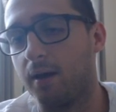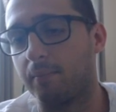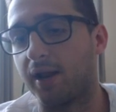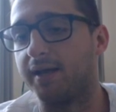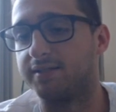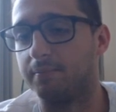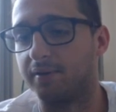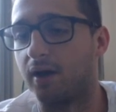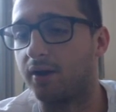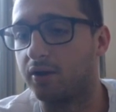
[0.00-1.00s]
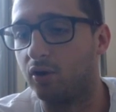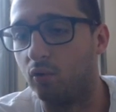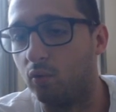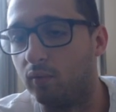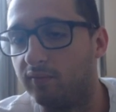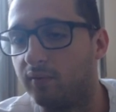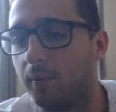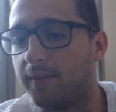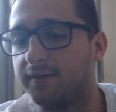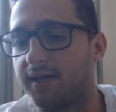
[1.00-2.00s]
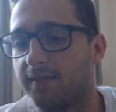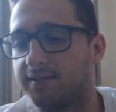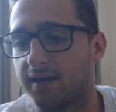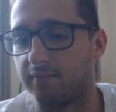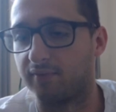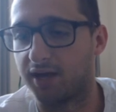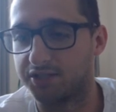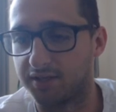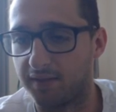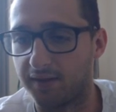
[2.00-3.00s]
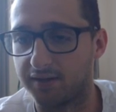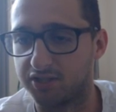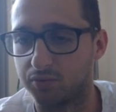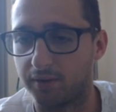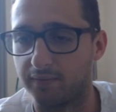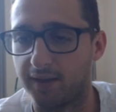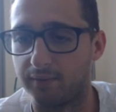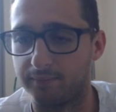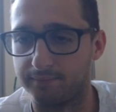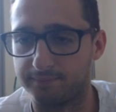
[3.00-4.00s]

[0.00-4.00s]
players in banana call for when to get the second flash, and then they can swing on that one